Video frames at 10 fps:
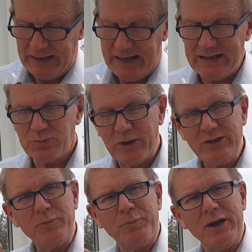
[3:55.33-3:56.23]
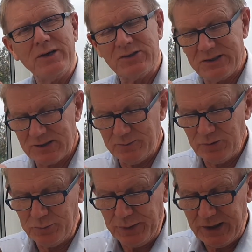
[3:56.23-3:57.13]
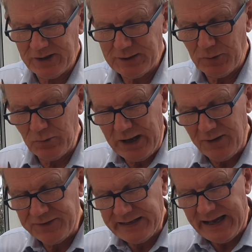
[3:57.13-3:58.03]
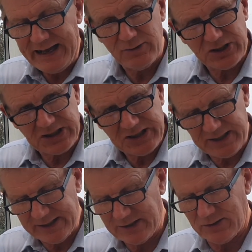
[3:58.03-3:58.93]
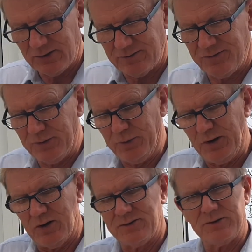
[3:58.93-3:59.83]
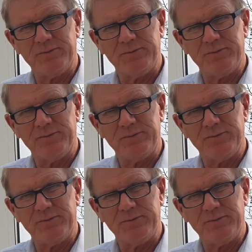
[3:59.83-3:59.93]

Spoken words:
And when you're planting them, you plant them around the outside of the pot.